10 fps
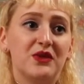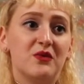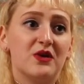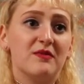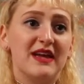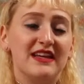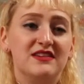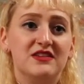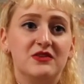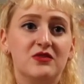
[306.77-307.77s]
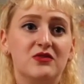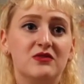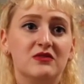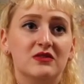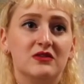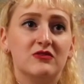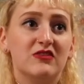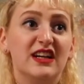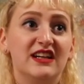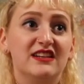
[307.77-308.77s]
were made to
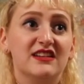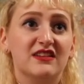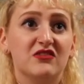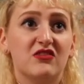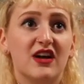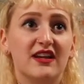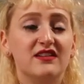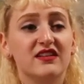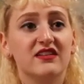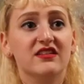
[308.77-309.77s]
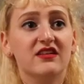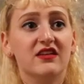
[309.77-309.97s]
read and write and